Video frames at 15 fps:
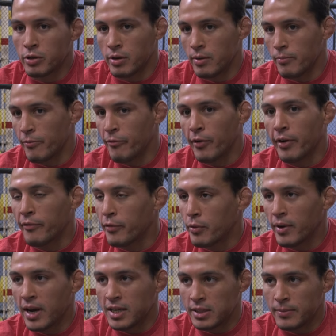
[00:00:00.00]
there are very
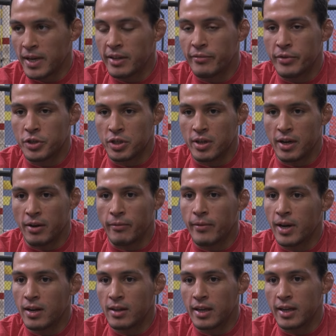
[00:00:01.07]
few guys in my division that can
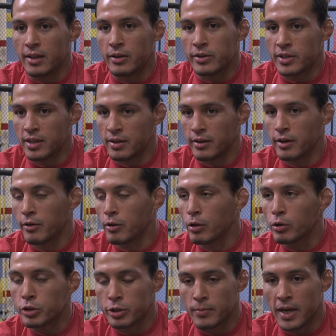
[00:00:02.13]
really, like, you know, say they're
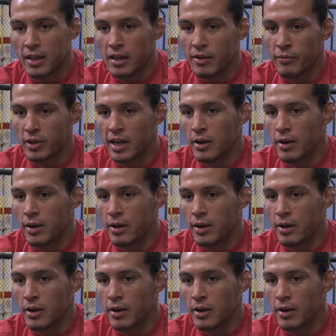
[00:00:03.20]
close to my level.